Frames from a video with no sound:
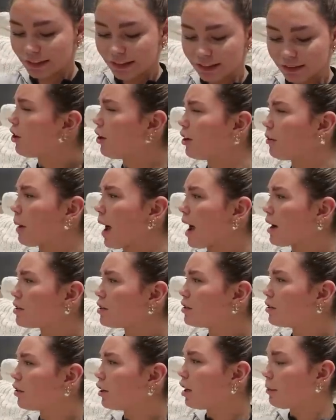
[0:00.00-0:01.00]
God, how
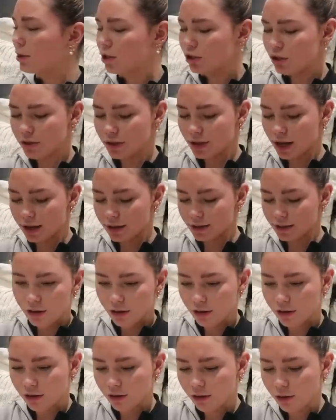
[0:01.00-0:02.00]
do you not know my shoe size?
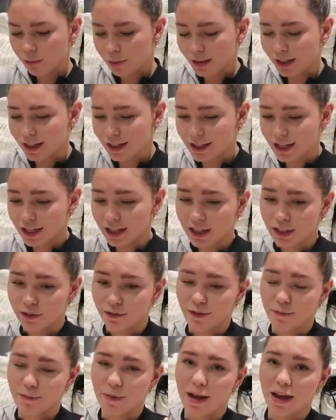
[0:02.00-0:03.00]
Oh, please say these
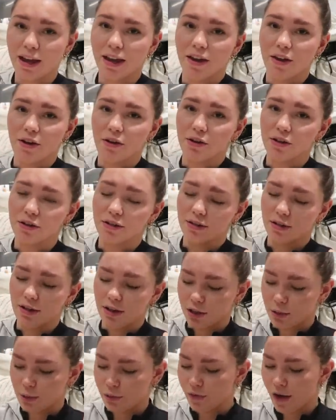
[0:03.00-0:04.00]
fit me, because
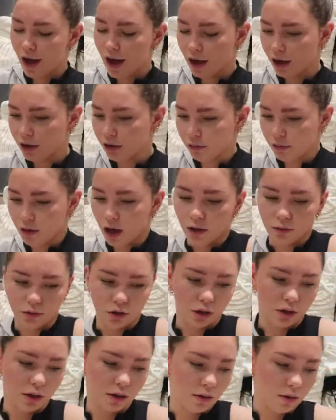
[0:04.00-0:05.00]
to be fair,
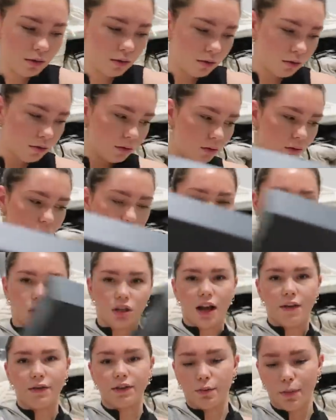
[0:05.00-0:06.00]
we'll
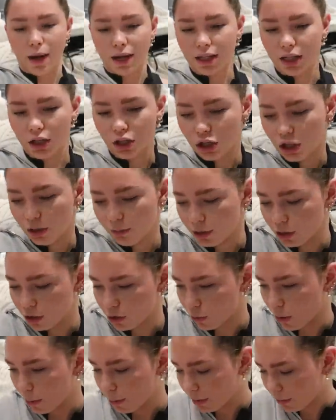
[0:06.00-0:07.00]
just have to message them and
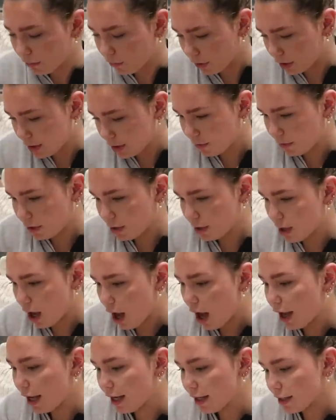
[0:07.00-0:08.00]
swap them for a different
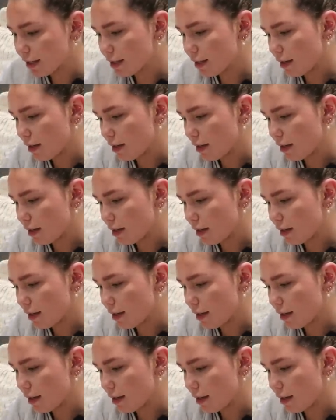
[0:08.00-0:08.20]
size.